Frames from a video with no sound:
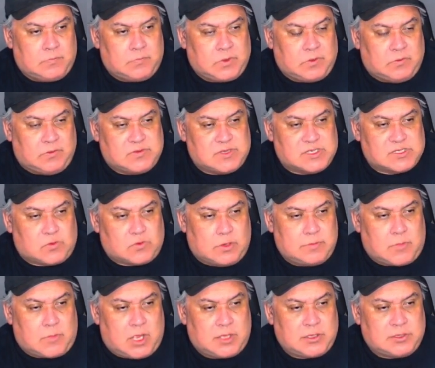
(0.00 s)
With just one
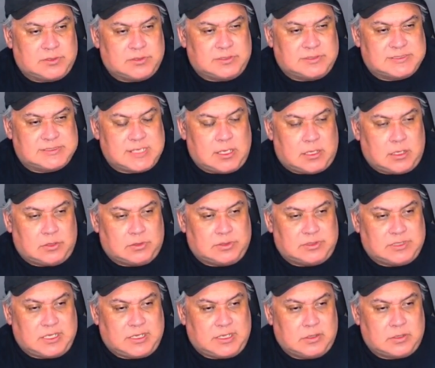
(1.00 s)
model to sell,
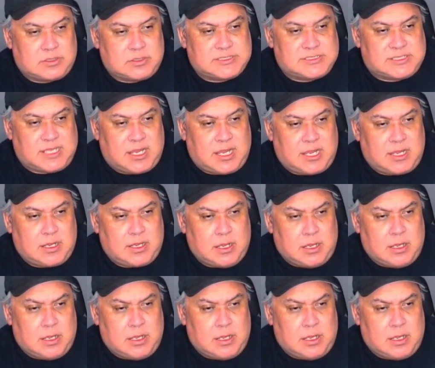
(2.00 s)
dealers say